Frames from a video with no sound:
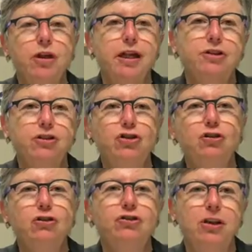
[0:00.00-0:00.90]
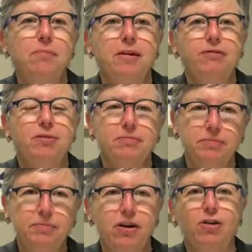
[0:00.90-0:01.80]
need to choose something
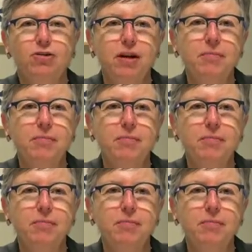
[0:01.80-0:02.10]
from entree,